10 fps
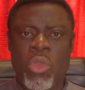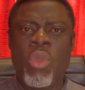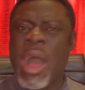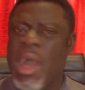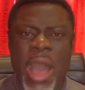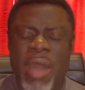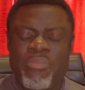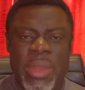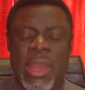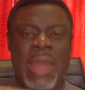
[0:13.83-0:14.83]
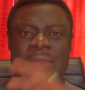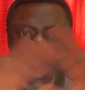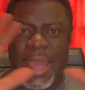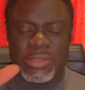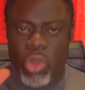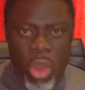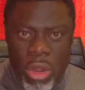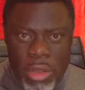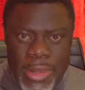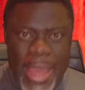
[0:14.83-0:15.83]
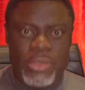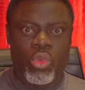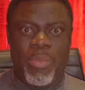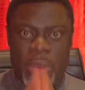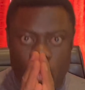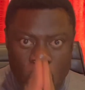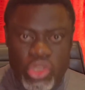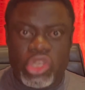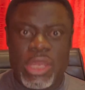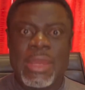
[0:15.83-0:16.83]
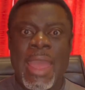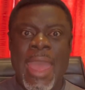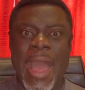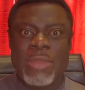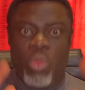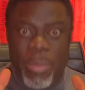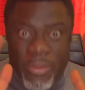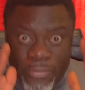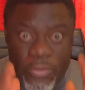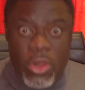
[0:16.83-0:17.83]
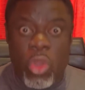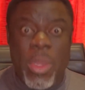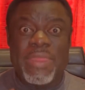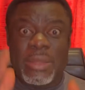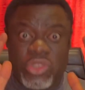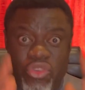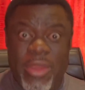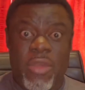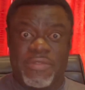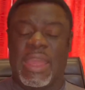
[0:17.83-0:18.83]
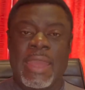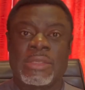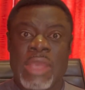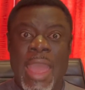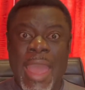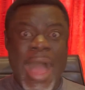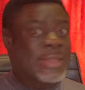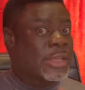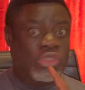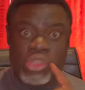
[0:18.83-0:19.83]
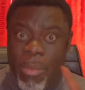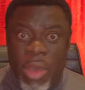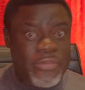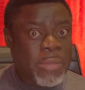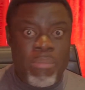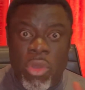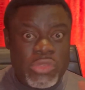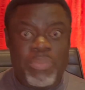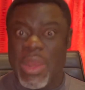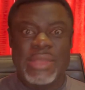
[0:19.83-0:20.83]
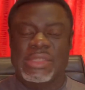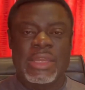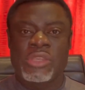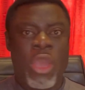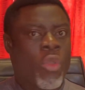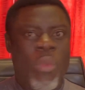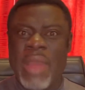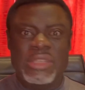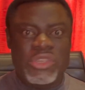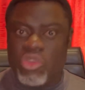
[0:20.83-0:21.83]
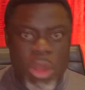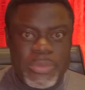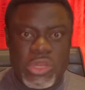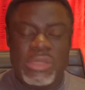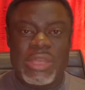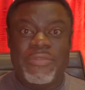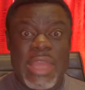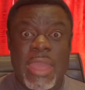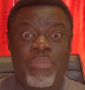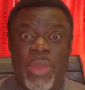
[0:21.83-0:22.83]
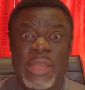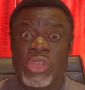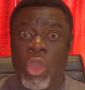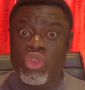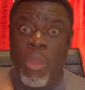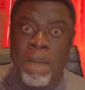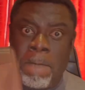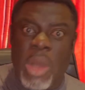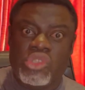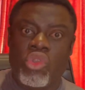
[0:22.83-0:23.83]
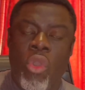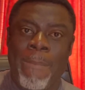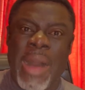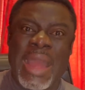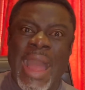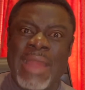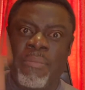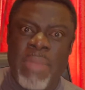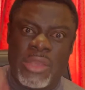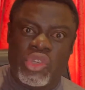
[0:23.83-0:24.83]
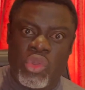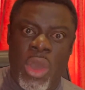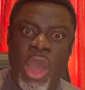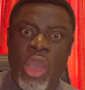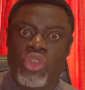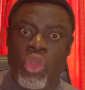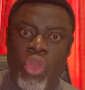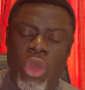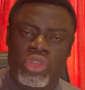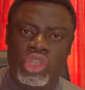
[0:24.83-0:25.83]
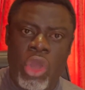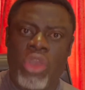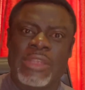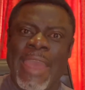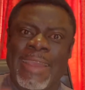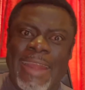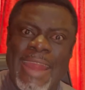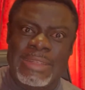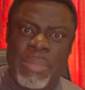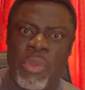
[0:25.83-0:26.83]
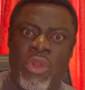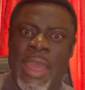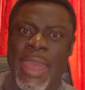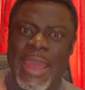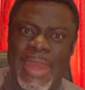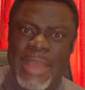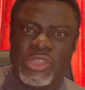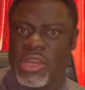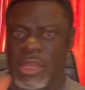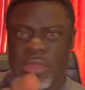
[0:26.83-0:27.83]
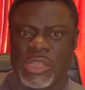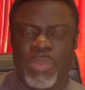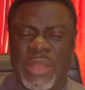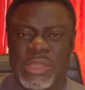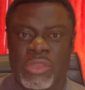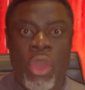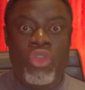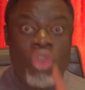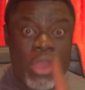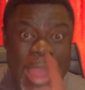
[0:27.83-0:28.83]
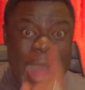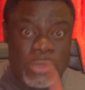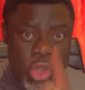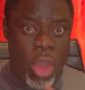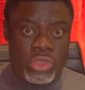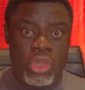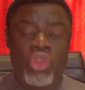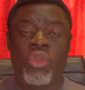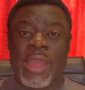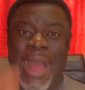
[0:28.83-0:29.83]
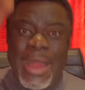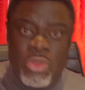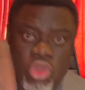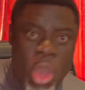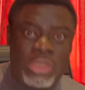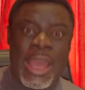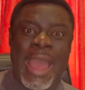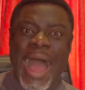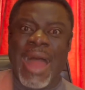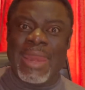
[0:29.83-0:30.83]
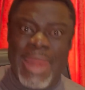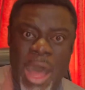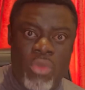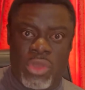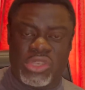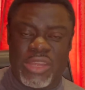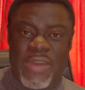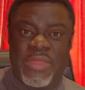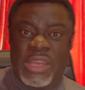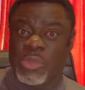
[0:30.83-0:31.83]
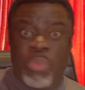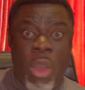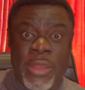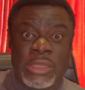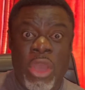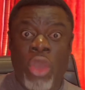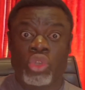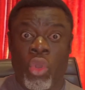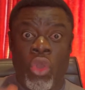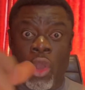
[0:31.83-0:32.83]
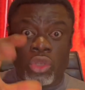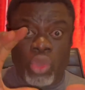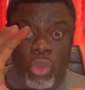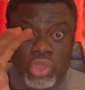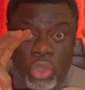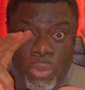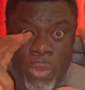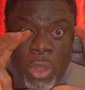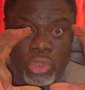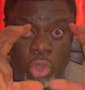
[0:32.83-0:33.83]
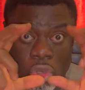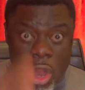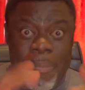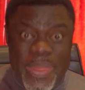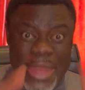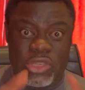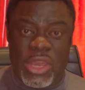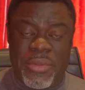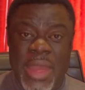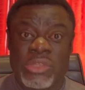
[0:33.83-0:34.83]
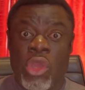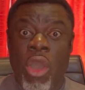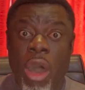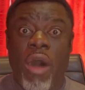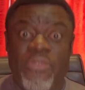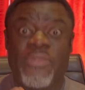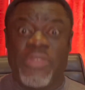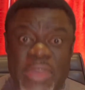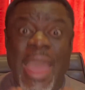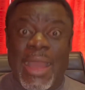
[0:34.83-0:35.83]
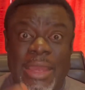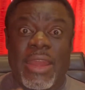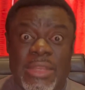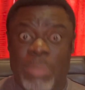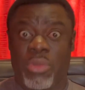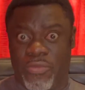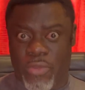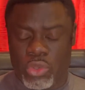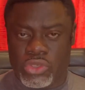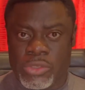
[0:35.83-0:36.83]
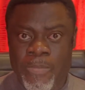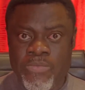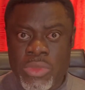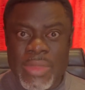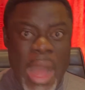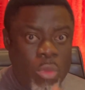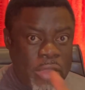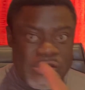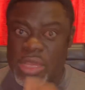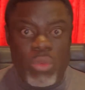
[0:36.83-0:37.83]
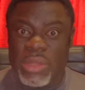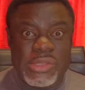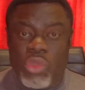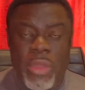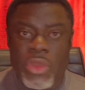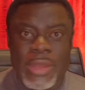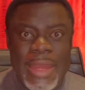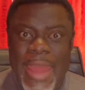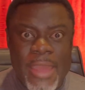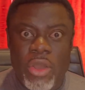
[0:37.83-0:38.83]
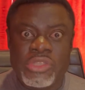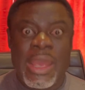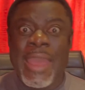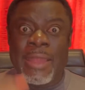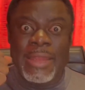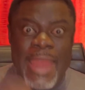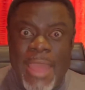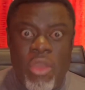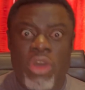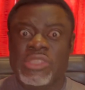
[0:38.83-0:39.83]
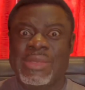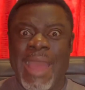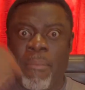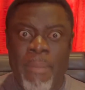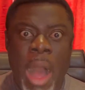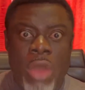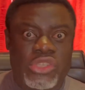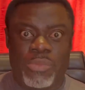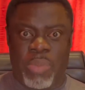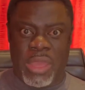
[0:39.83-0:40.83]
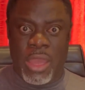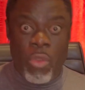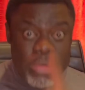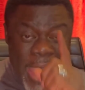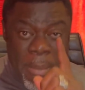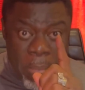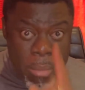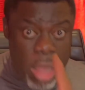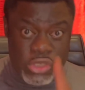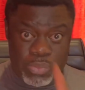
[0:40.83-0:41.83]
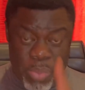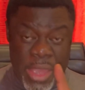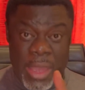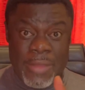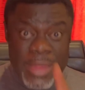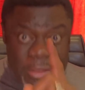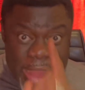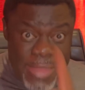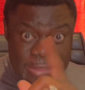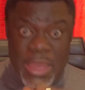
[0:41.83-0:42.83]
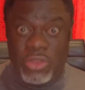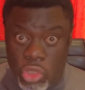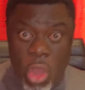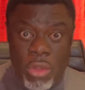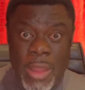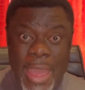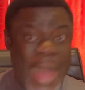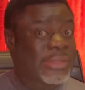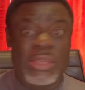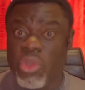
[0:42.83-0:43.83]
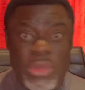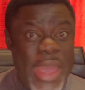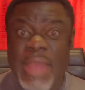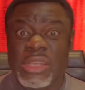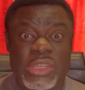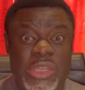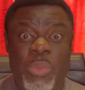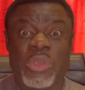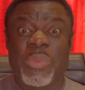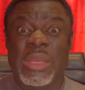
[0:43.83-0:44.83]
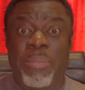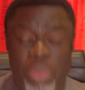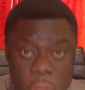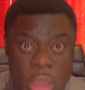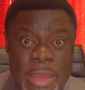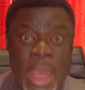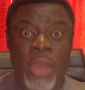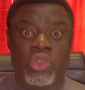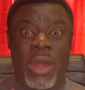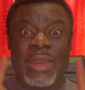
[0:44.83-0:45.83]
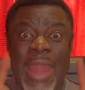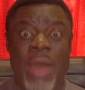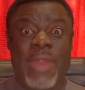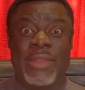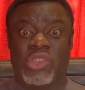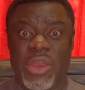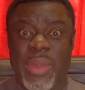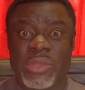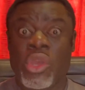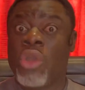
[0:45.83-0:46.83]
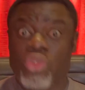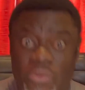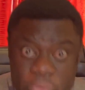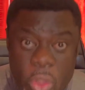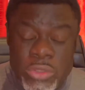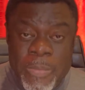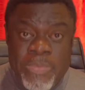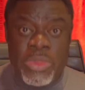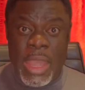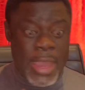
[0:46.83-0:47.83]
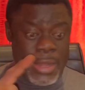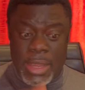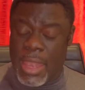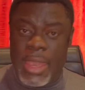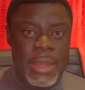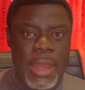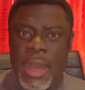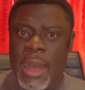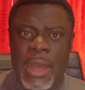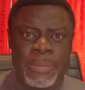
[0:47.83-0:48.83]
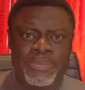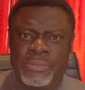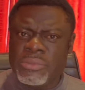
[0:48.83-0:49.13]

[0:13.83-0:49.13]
I, have been night, all night we've been watching and we've been following the trend of things. And in some of the most places where disruptions have taken place, you must go back and make sure you conduct a credible election in these places. You cannot, you cannot allow yourself at this point to, to, to, to rob Nigerians of their credible votes. Now we've seen what is going on in Lagos. Lagos, there must be, there must be the right thing done, and security agencies must be deployed to allow Nigerians to vote in in um,